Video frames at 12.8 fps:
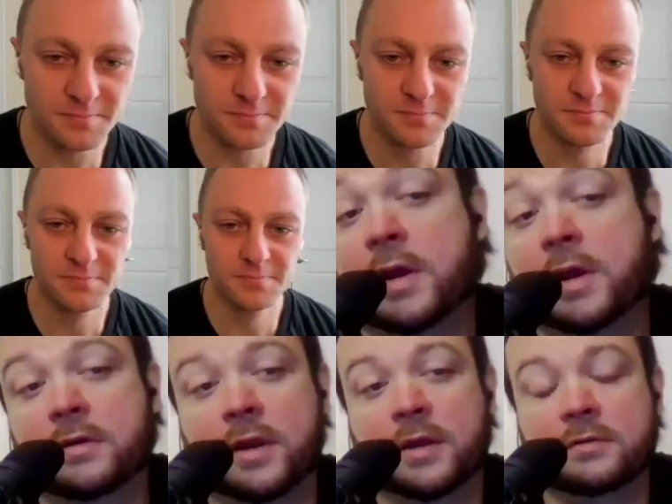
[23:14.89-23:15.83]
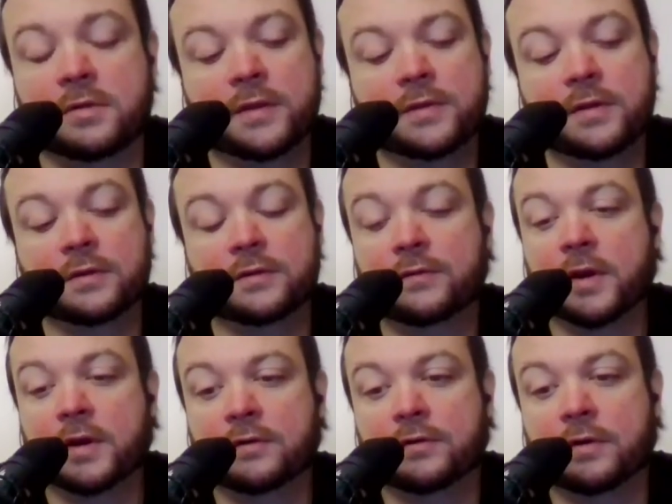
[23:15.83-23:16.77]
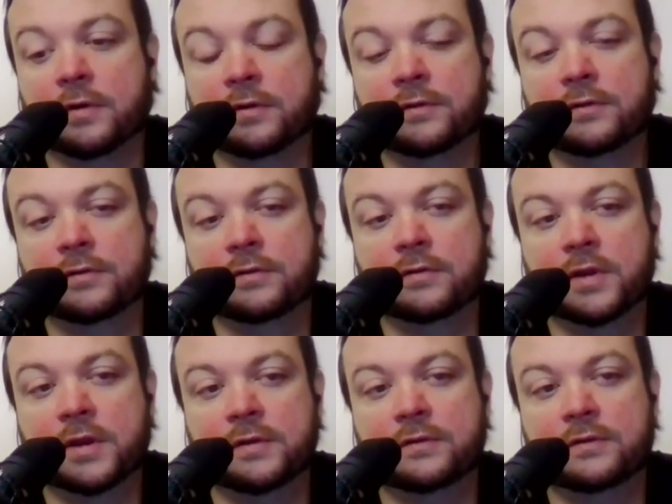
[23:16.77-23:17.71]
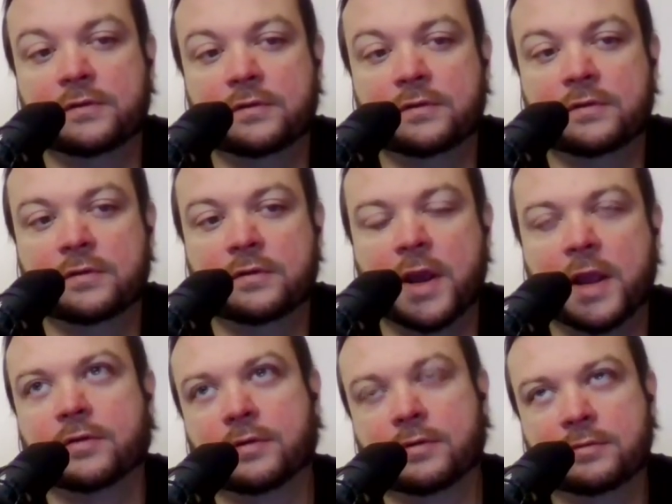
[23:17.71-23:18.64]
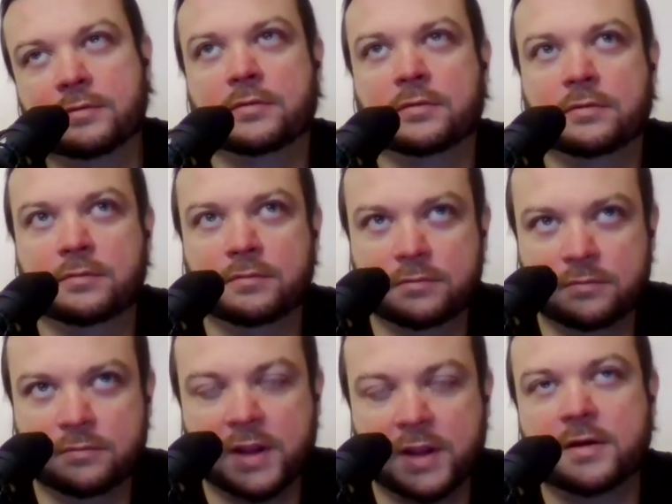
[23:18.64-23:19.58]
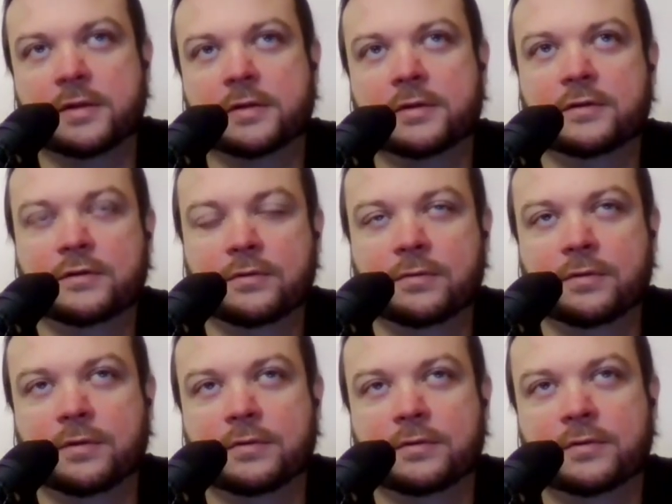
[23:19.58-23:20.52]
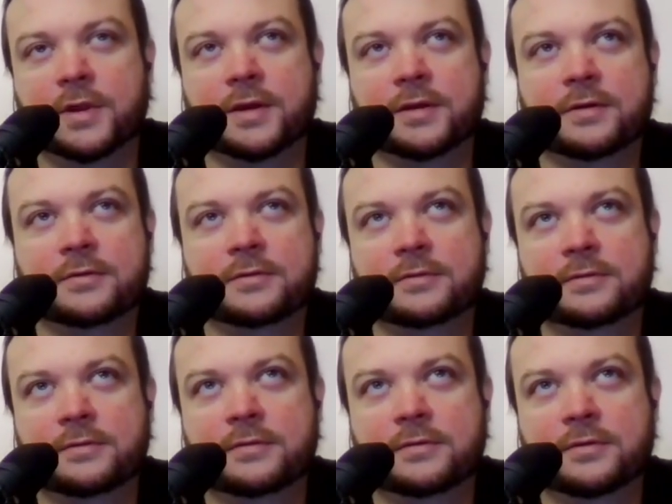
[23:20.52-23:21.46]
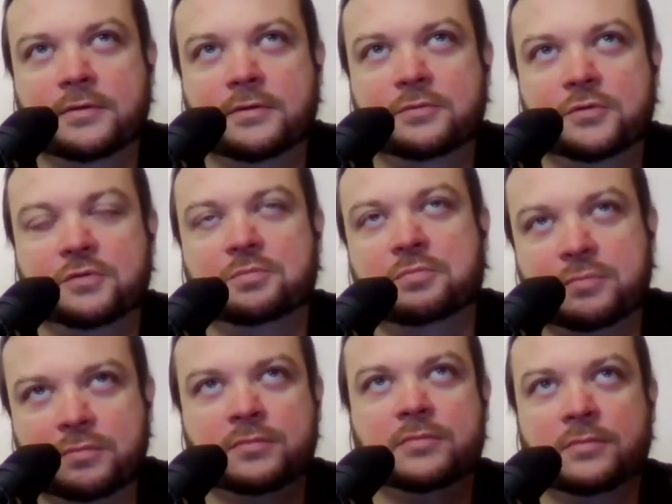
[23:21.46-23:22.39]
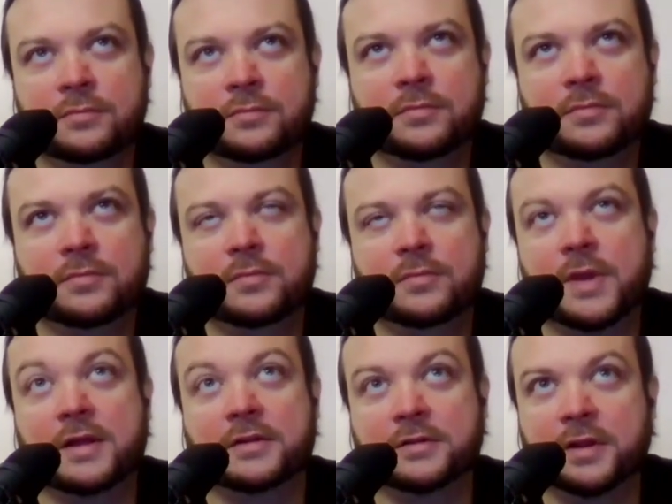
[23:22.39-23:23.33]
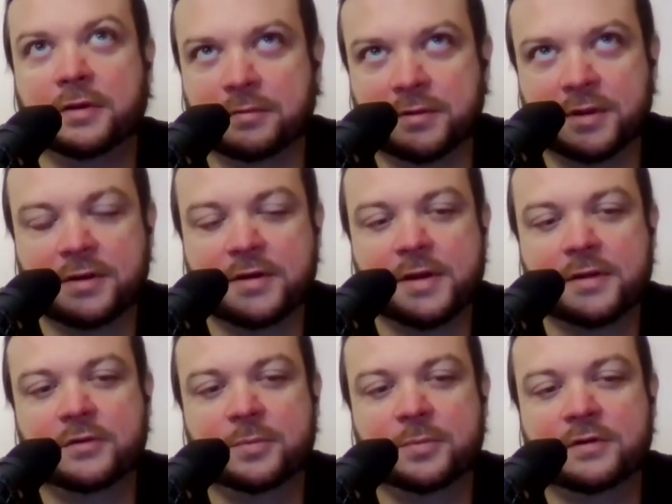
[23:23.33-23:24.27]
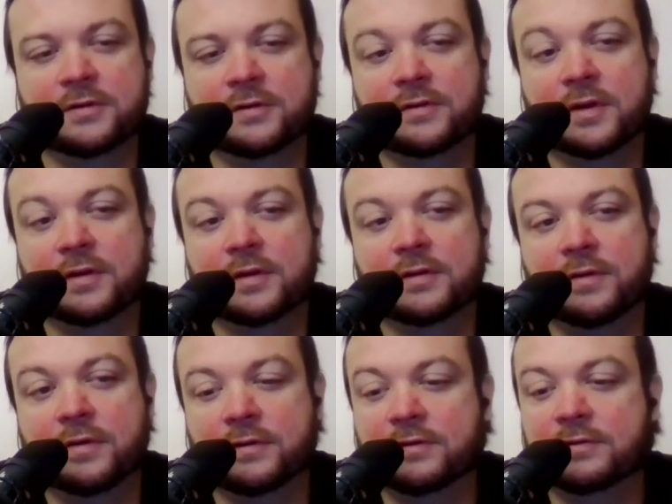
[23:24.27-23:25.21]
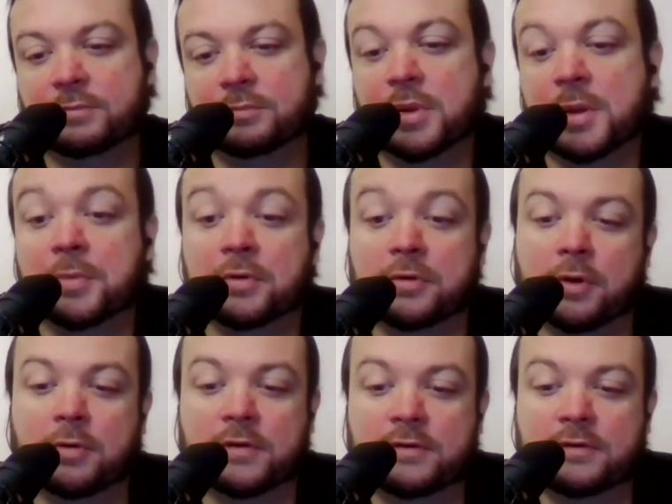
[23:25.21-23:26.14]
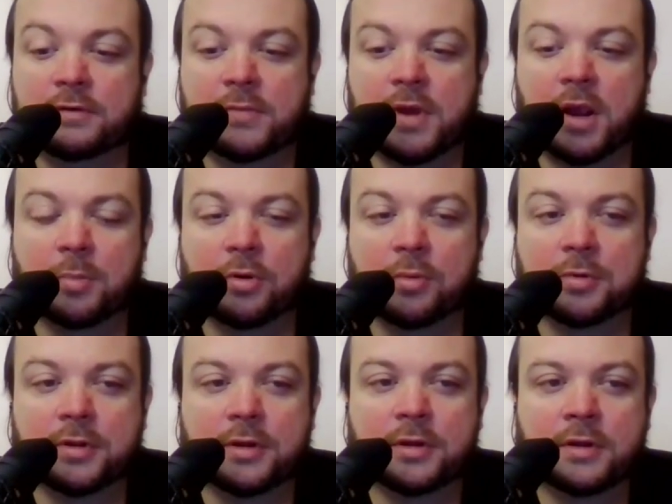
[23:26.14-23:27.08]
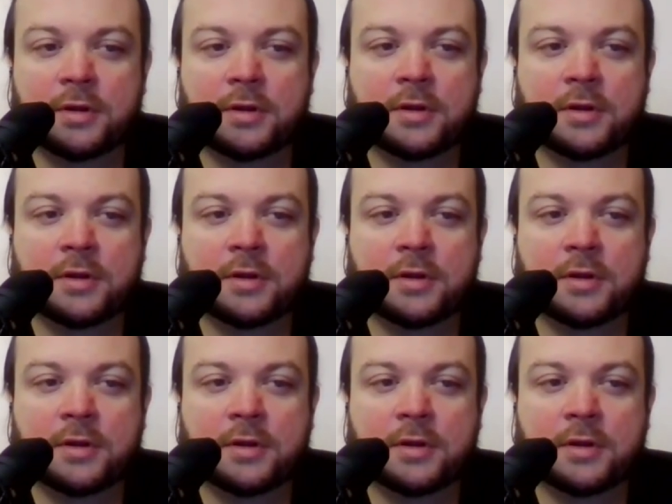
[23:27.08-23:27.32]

Yeah, I think it's fine as long as it's either acknowledged or like just not literally acknowledged, but just as long as people know it's hyperbole,